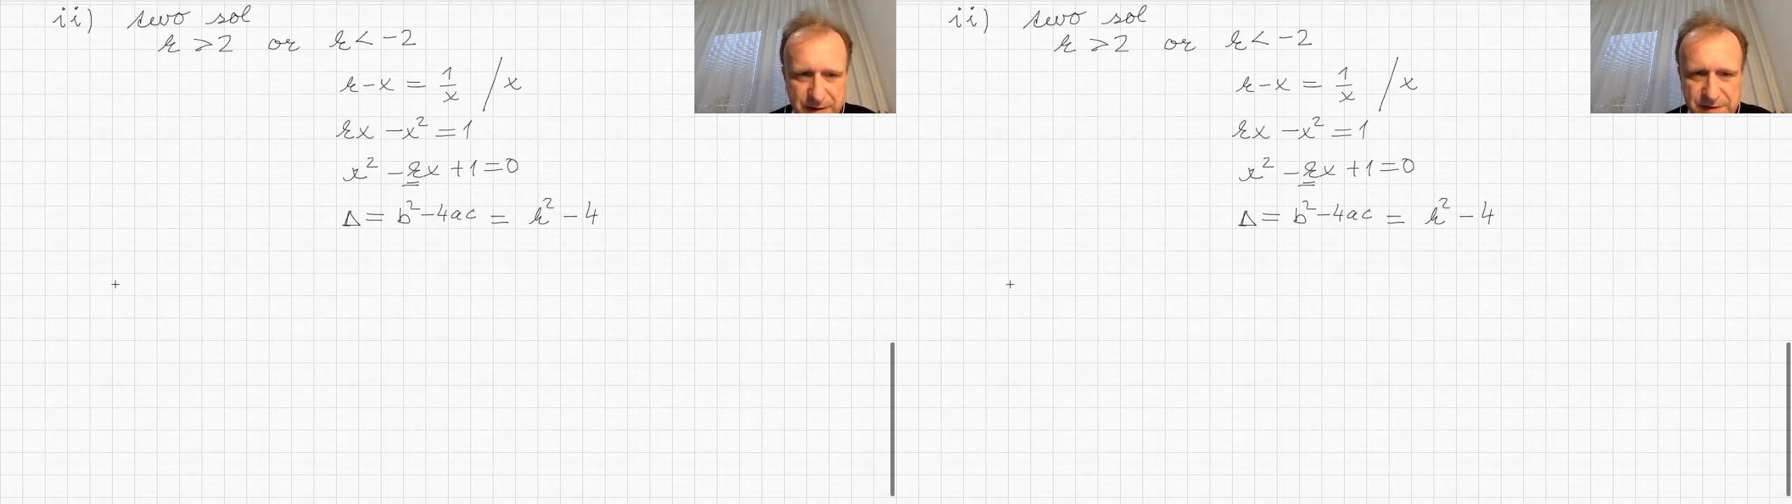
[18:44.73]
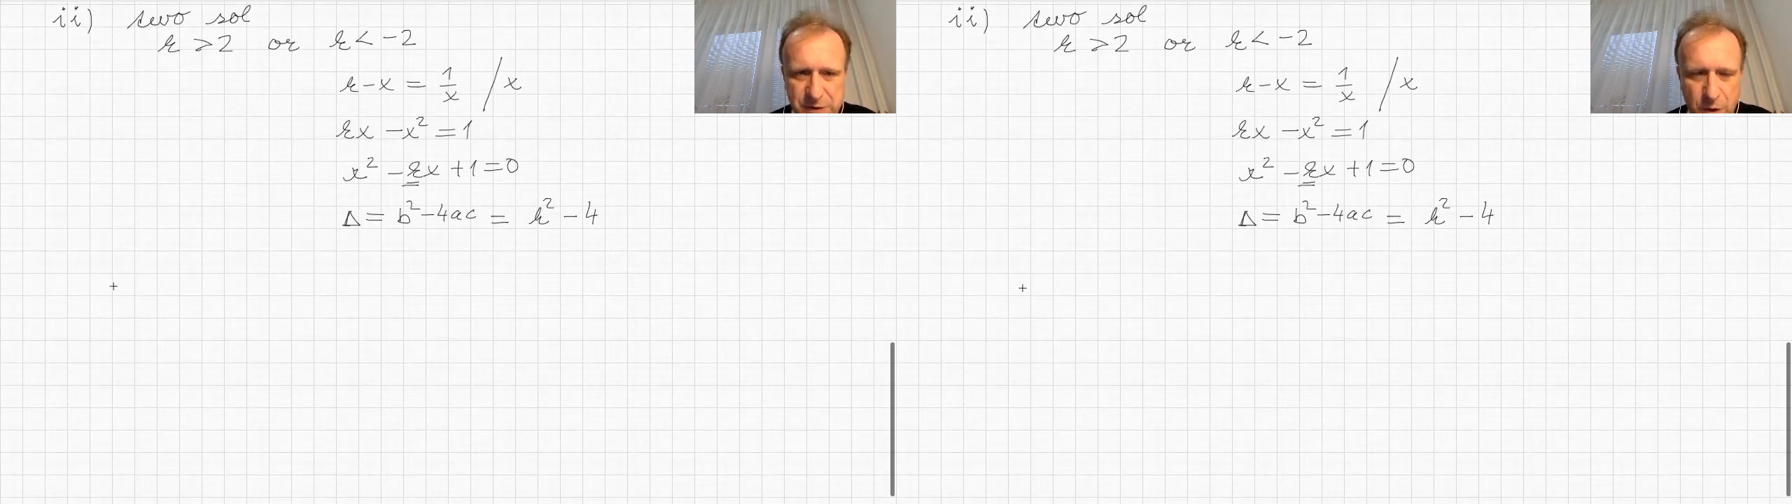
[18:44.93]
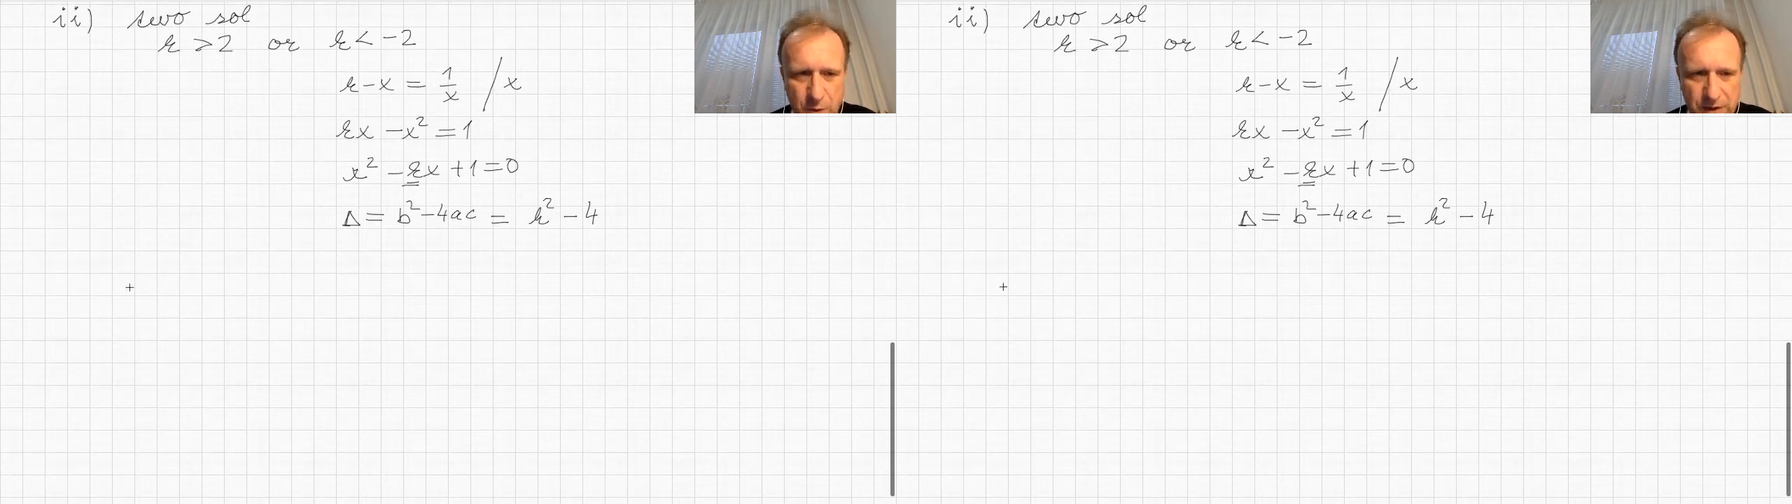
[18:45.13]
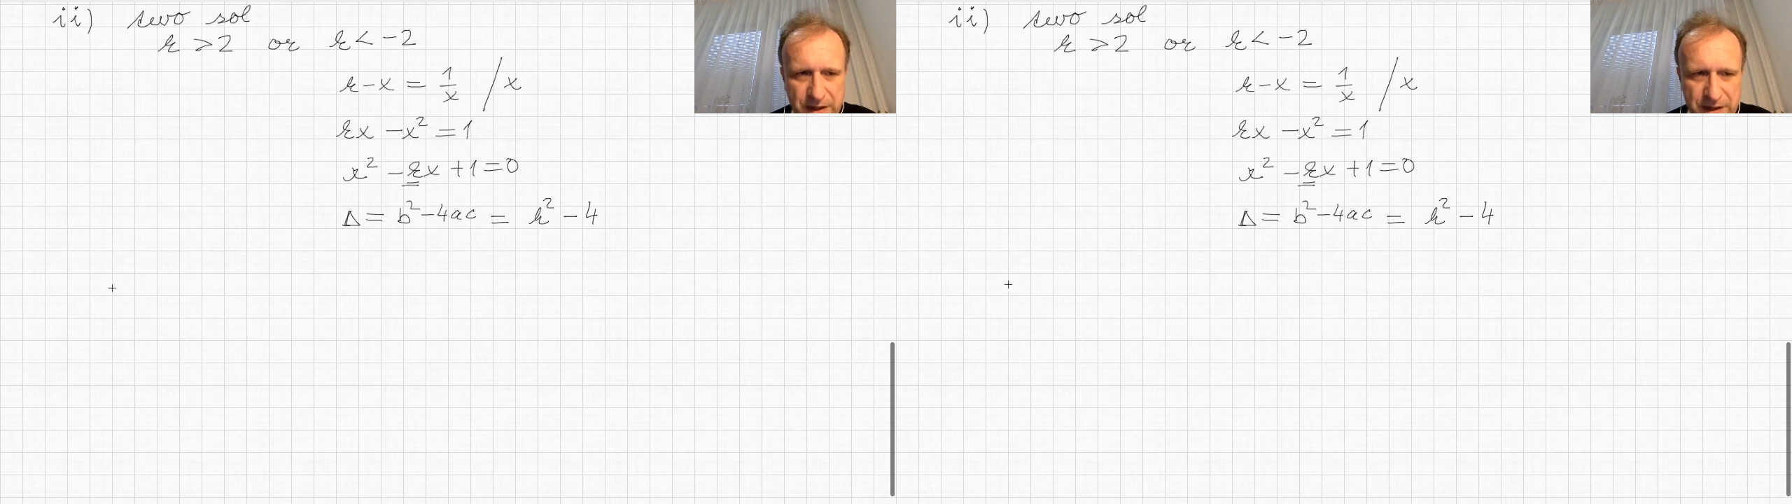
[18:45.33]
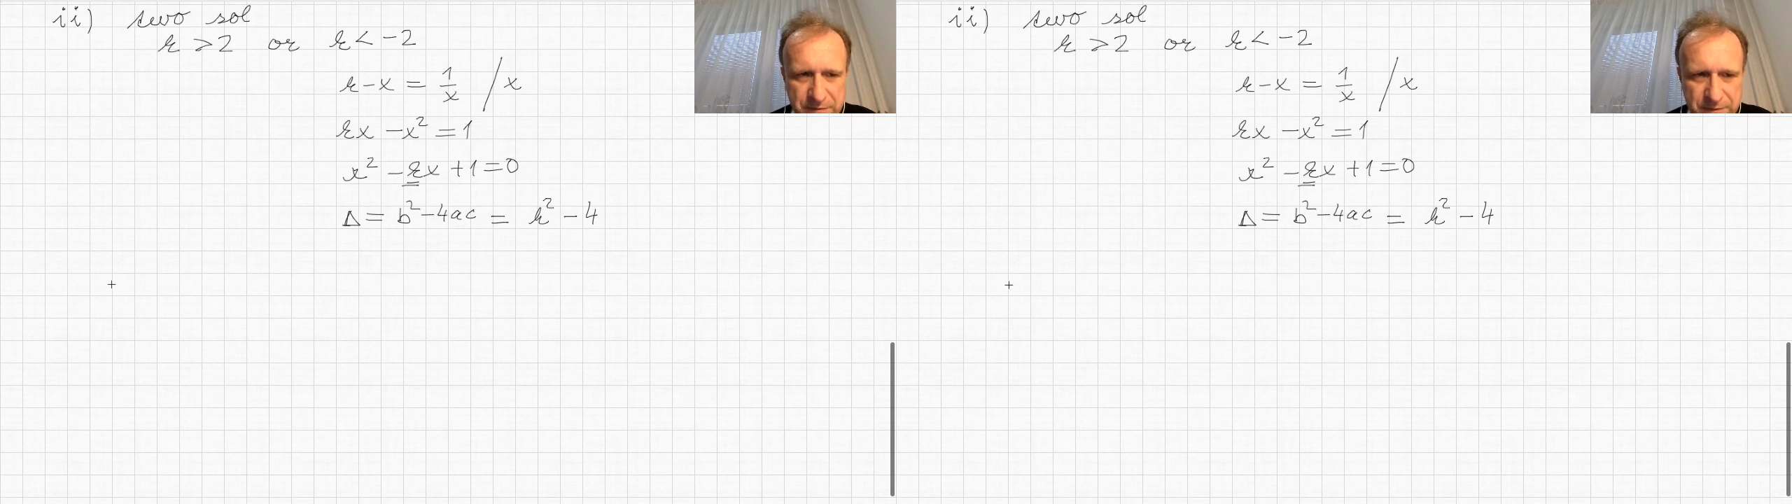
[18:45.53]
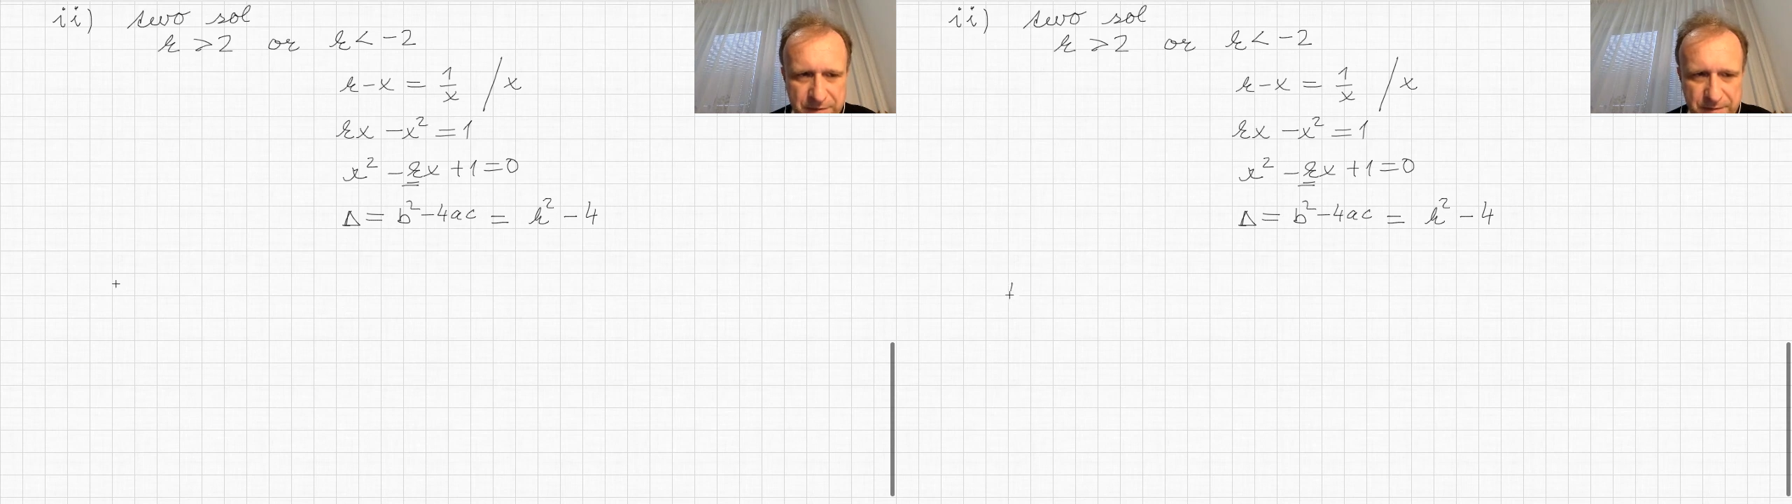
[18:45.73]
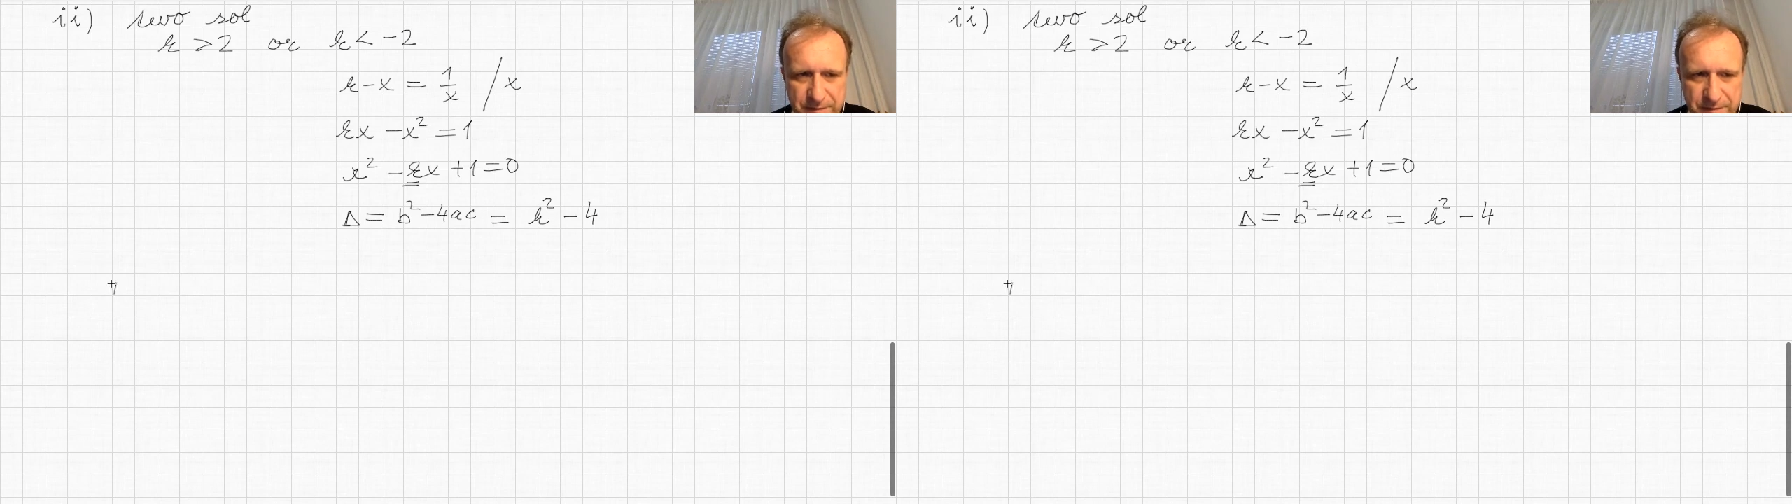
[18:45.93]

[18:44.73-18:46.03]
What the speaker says: So if